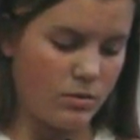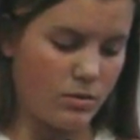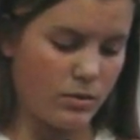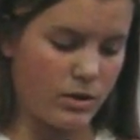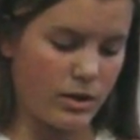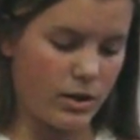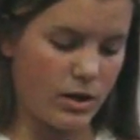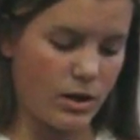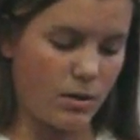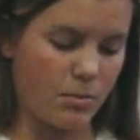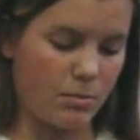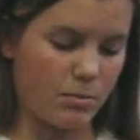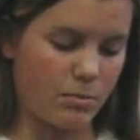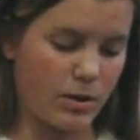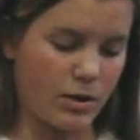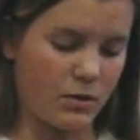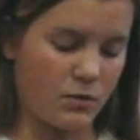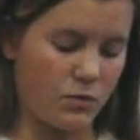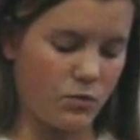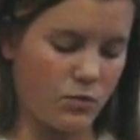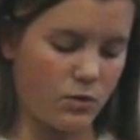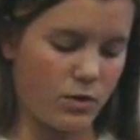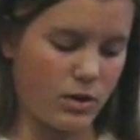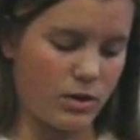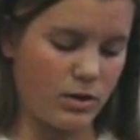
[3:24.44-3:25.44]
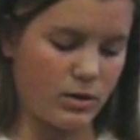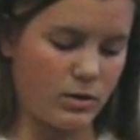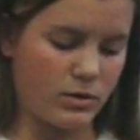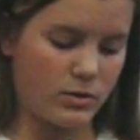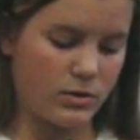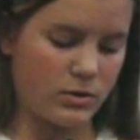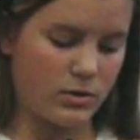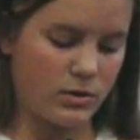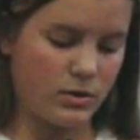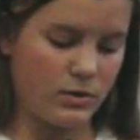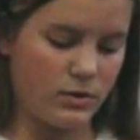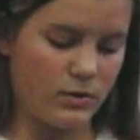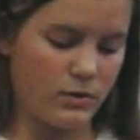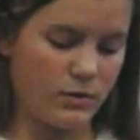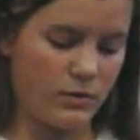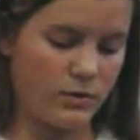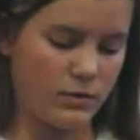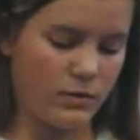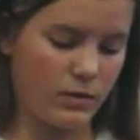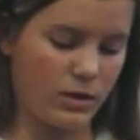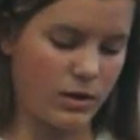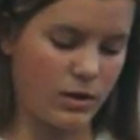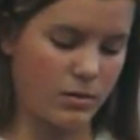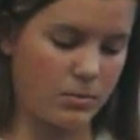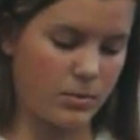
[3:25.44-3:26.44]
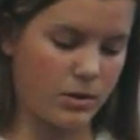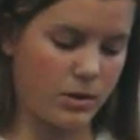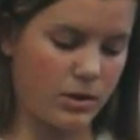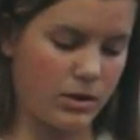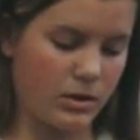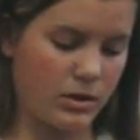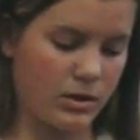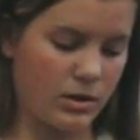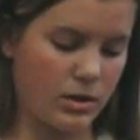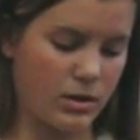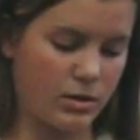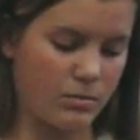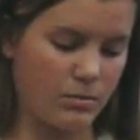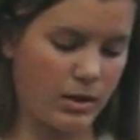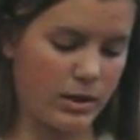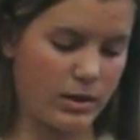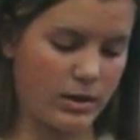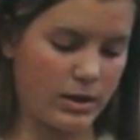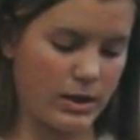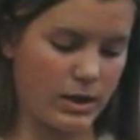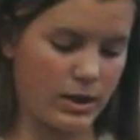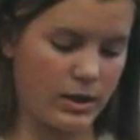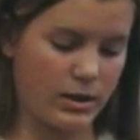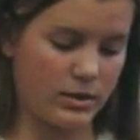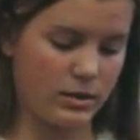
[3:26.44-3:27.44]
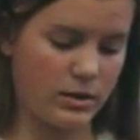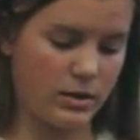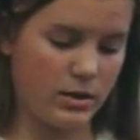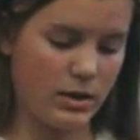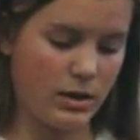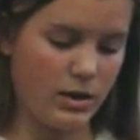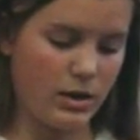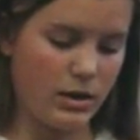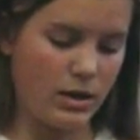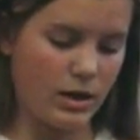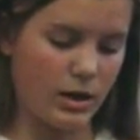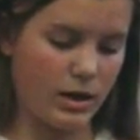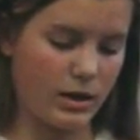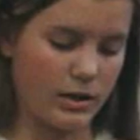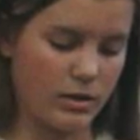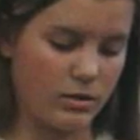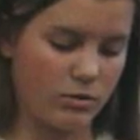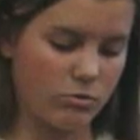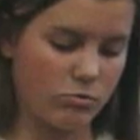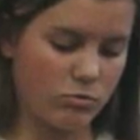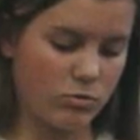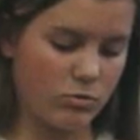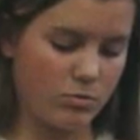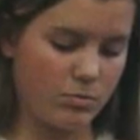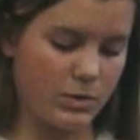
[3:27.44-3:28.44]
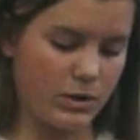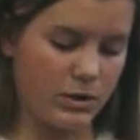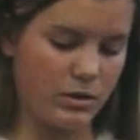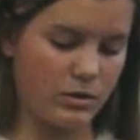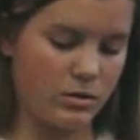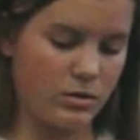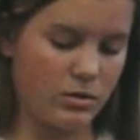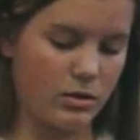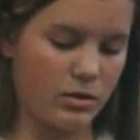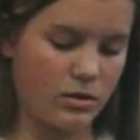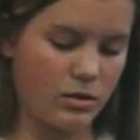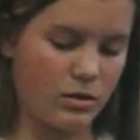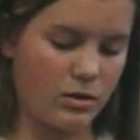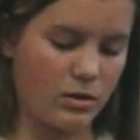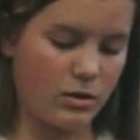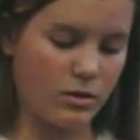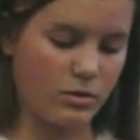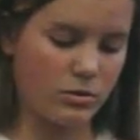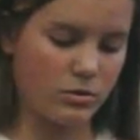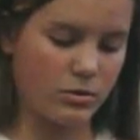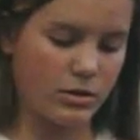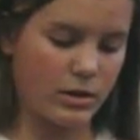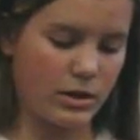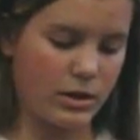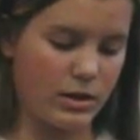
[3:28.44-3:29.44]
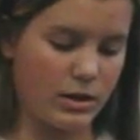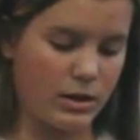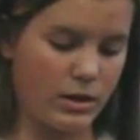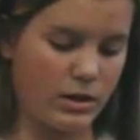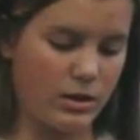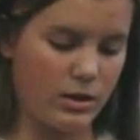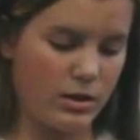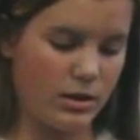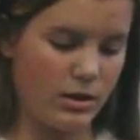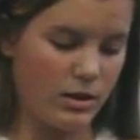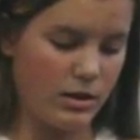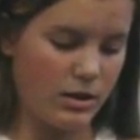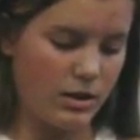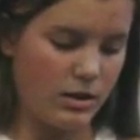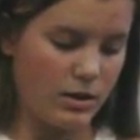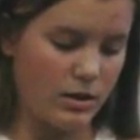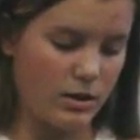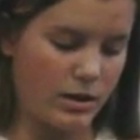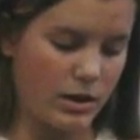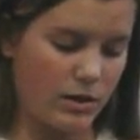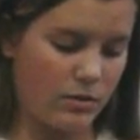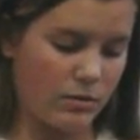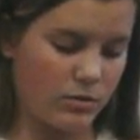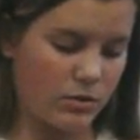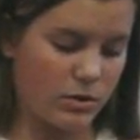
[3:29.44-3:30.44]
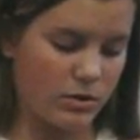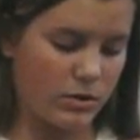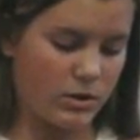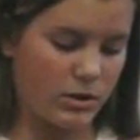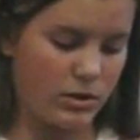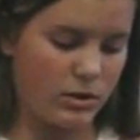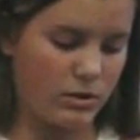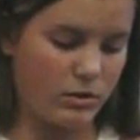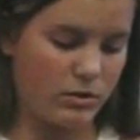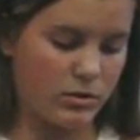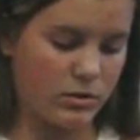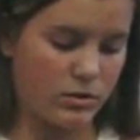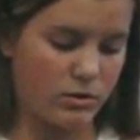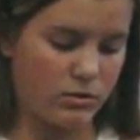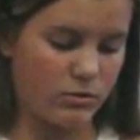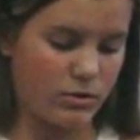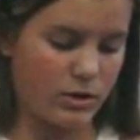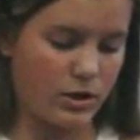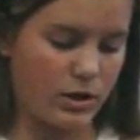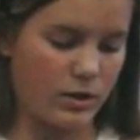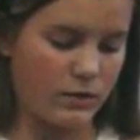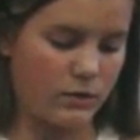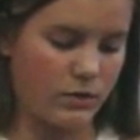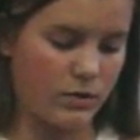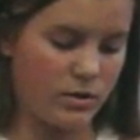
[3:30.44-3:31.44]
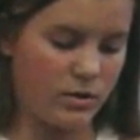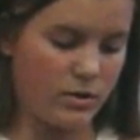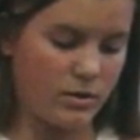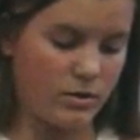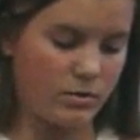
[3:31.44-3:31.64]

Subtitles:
With the help of my friends, family, and my dad, I know it will be all okay, and I will continue to thrive.